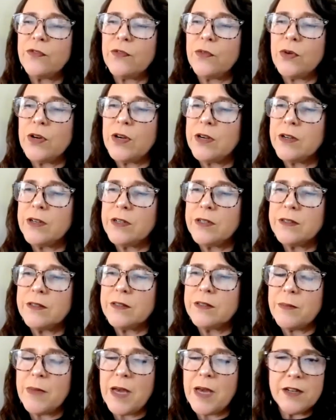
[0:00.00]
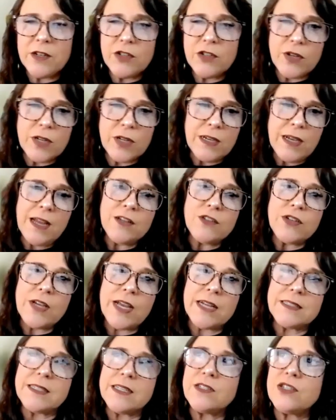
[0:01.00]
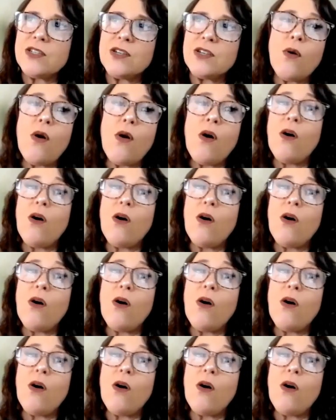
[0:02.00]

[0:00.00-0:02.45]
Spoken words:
for the monitoring contract and to go